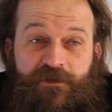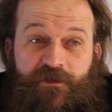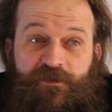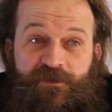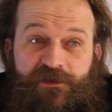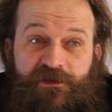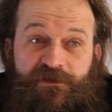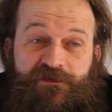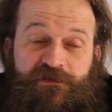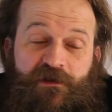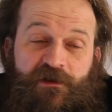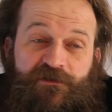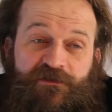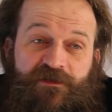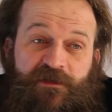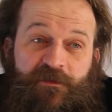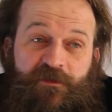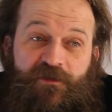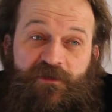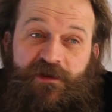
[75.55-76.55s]
the police car
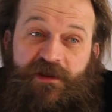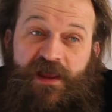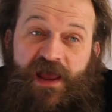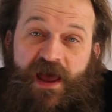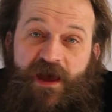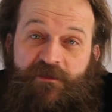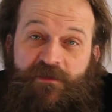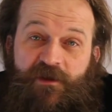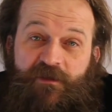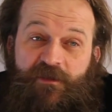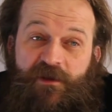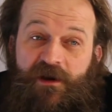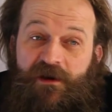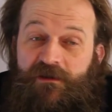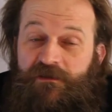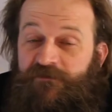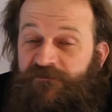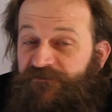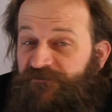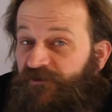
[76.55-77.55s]
seemed pretty happy about
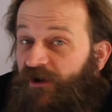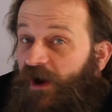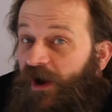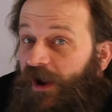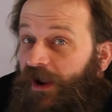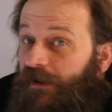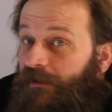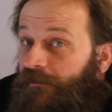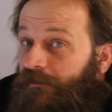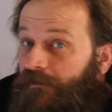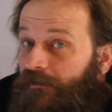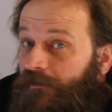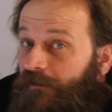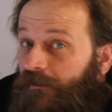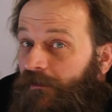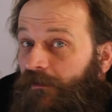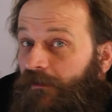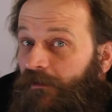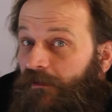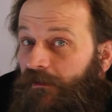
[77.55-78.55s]
it or fine.
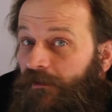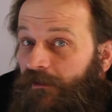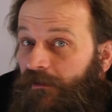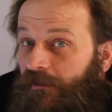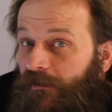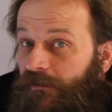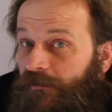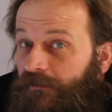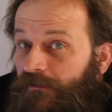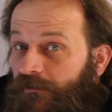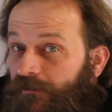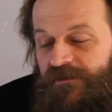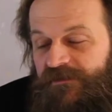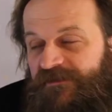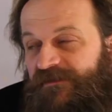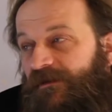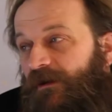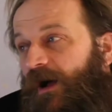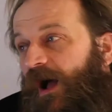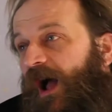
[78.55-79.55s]

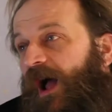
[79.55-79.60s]
So